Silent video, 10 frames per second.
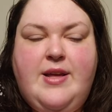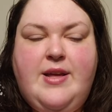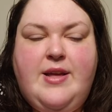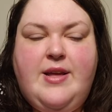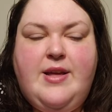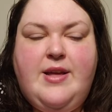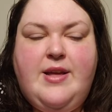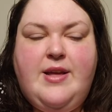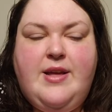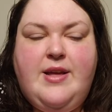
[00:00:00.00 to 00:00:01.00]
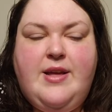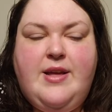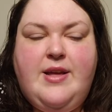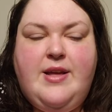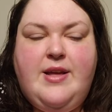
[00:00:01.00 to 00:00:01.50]
all some giant
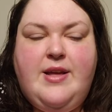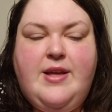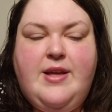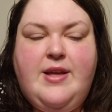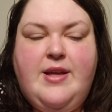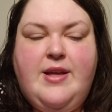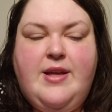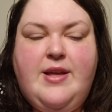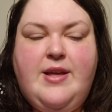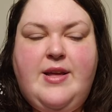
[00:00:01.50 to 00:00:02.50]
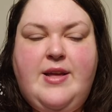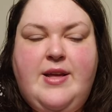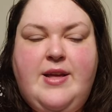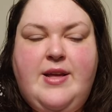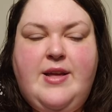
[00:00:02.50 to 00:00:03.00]
drama that you do for money.
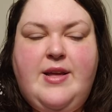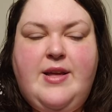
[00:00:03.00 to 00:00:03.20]
That's it.